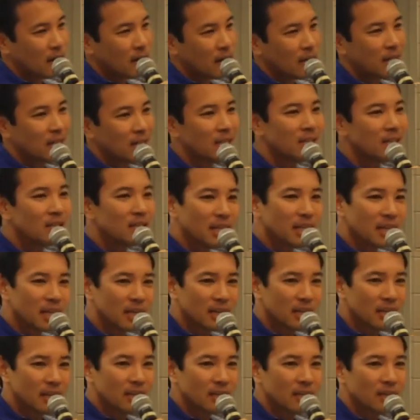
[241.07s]

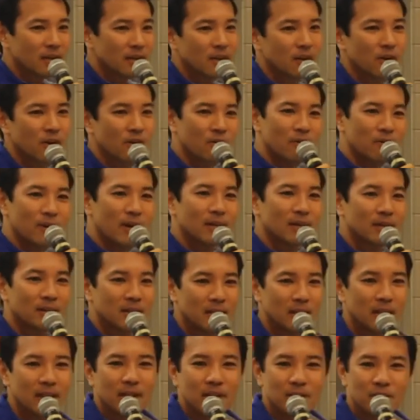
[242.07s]
healing,
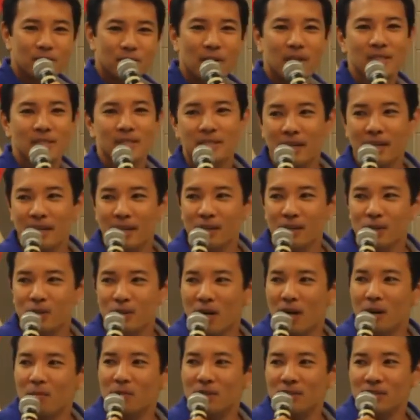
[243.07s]
correcting, addressing
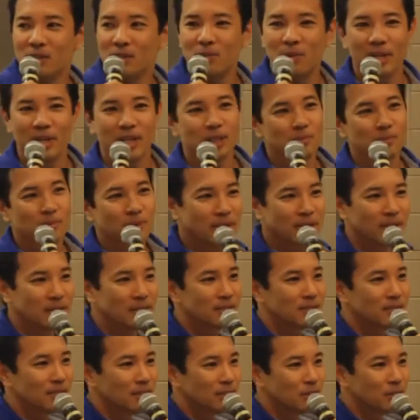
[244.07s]
traumas that we
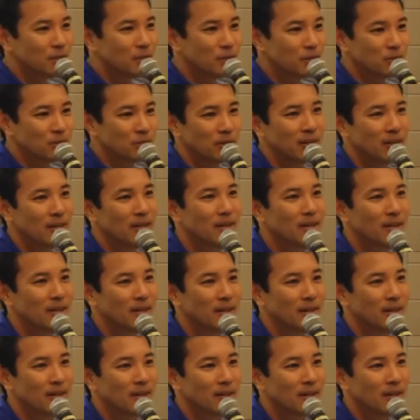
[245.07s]
experienced as children.
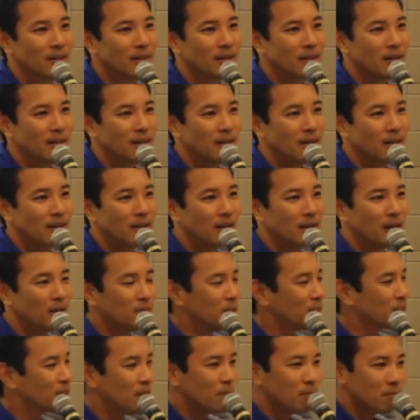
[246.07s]
Yeah, I'm
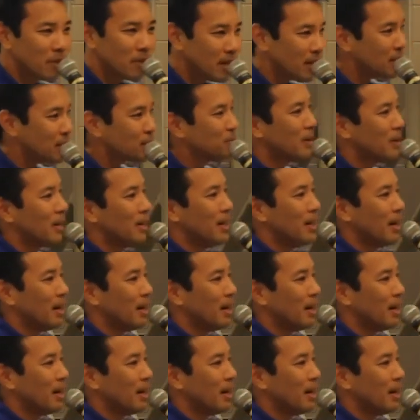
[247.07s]
just amazed by